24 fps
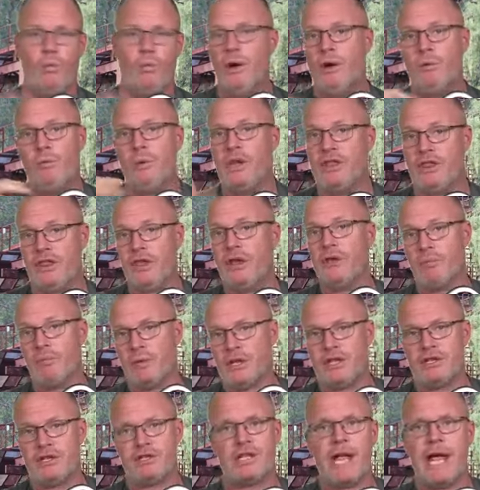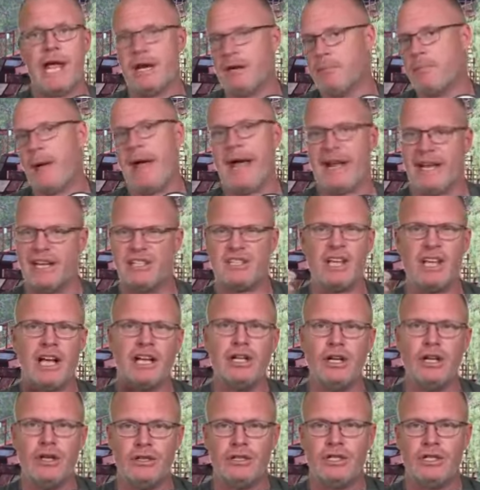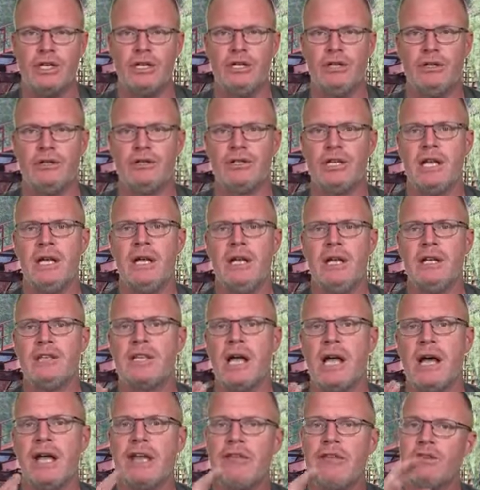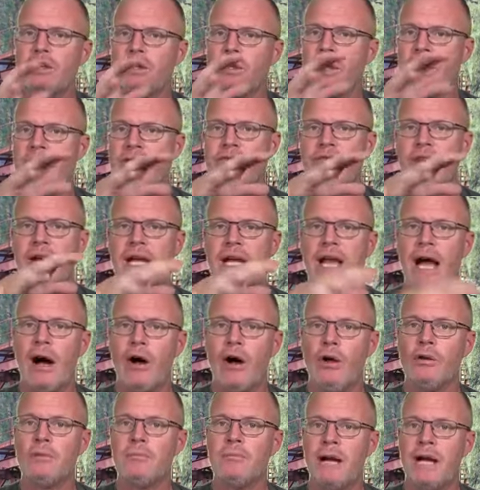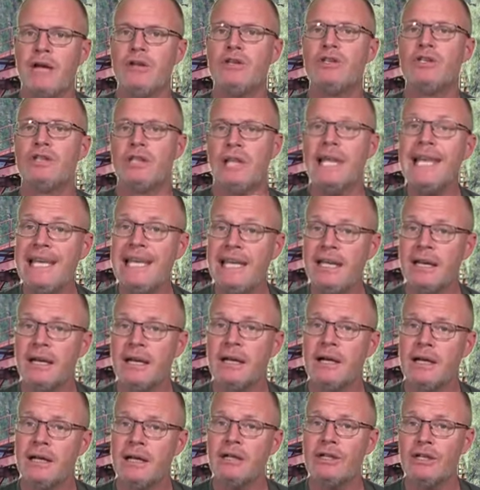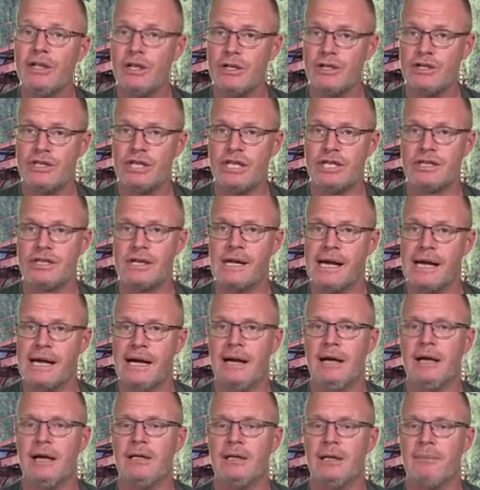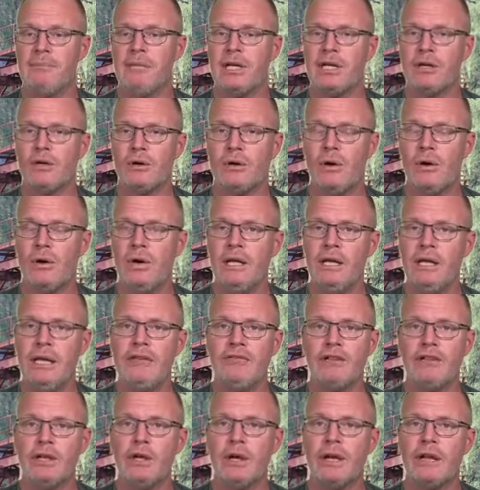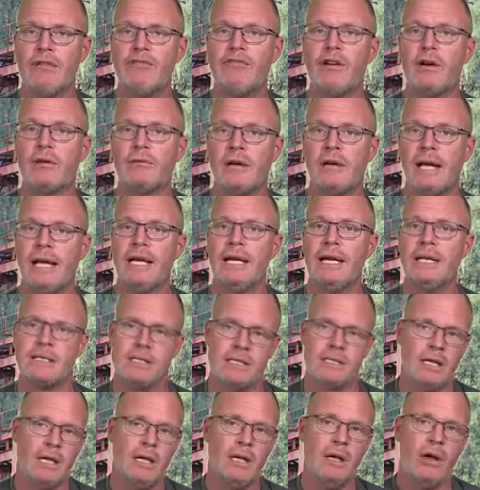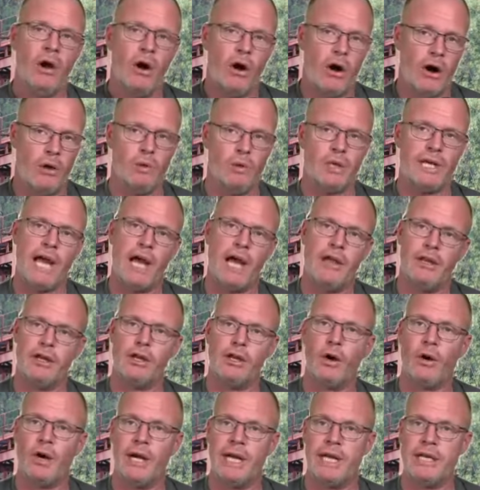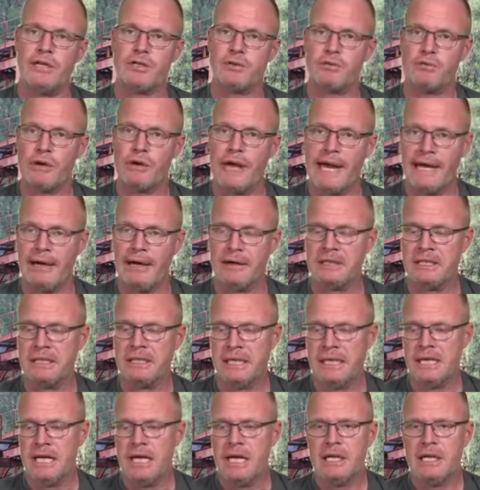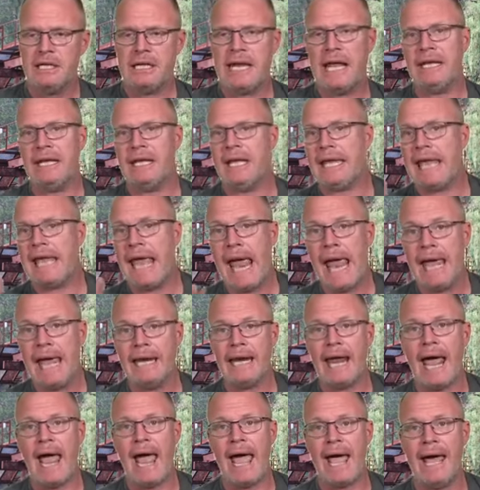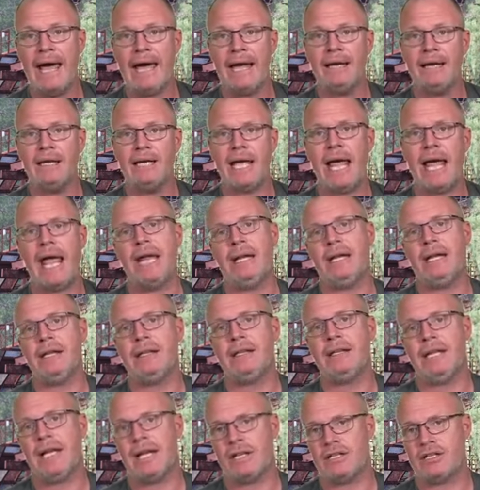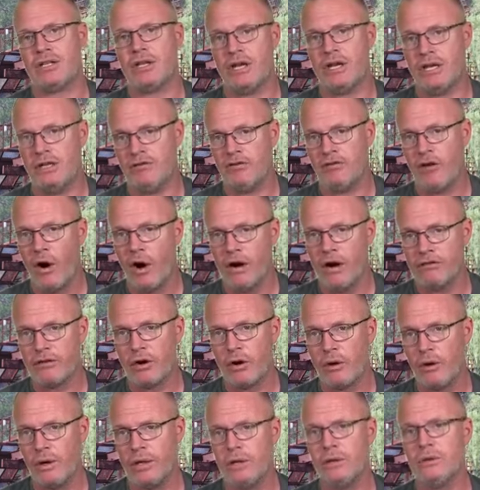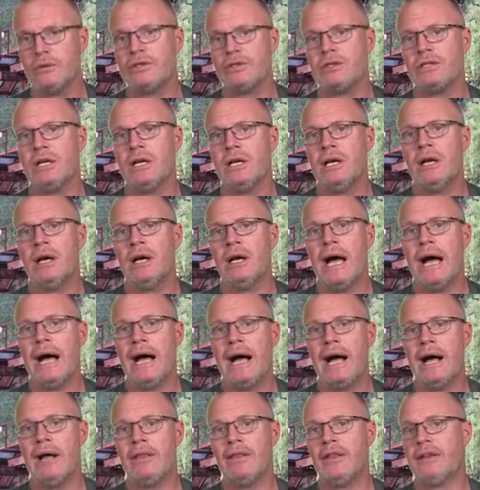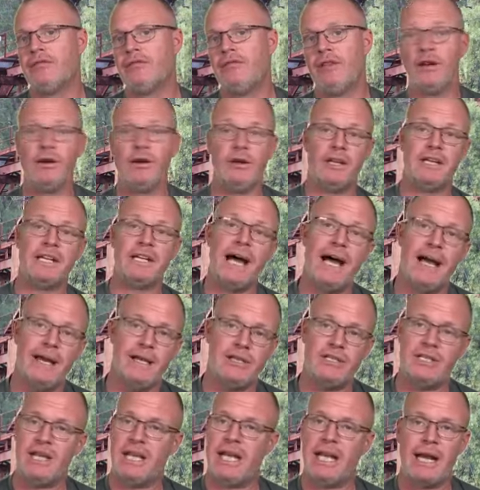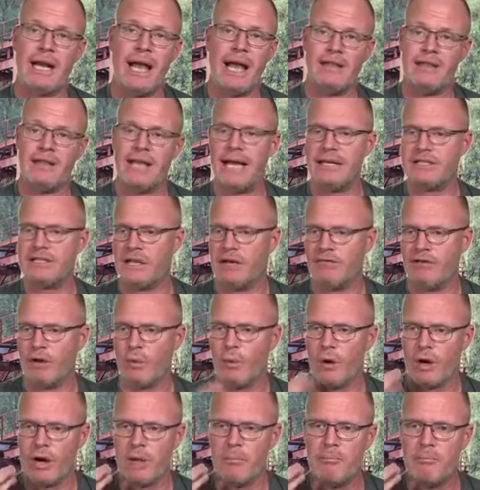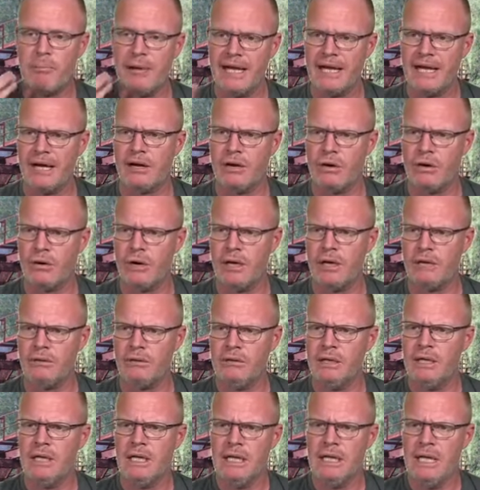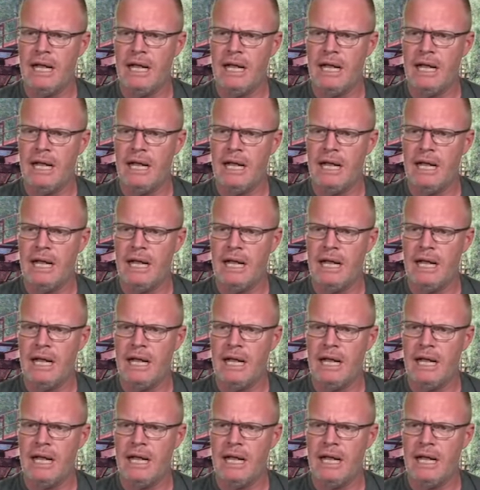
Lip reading: with the standard package. So you choose. So if you're looking for gold mostly, use this elliptical coil. If you're looking for relics, I would go the 9-inch round. Now you can add any of the X35 coils that fit on the dais. You can add that. So if you want a bigger coil,